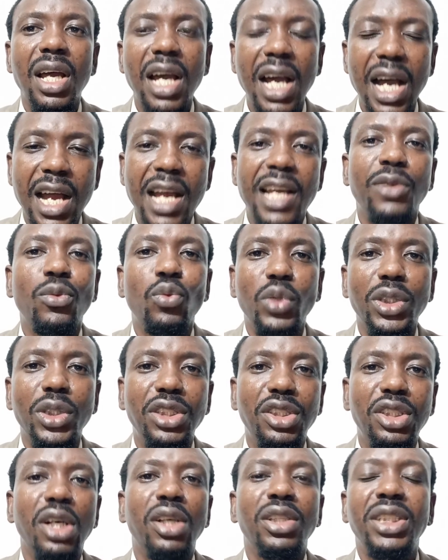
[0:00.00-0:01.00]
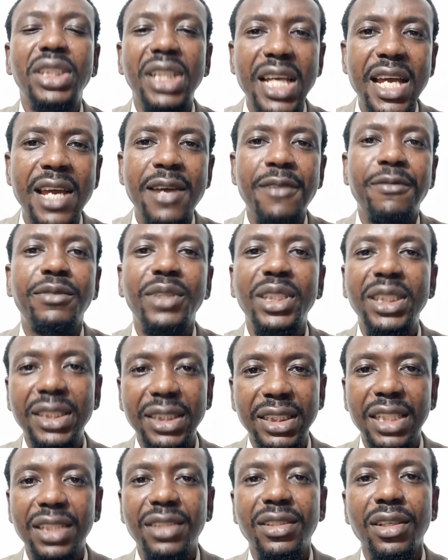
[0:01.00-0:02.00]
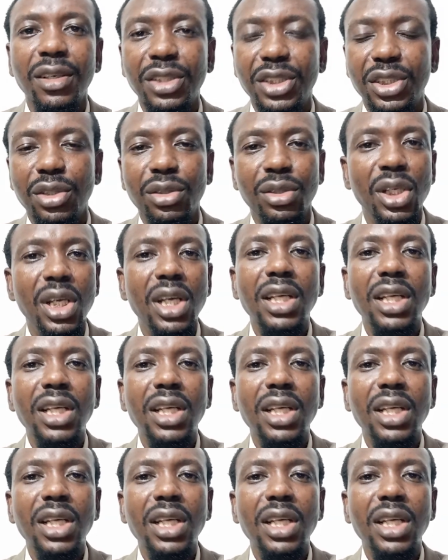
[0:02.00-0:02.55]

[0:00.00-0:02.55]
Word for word: I will judge every seduction.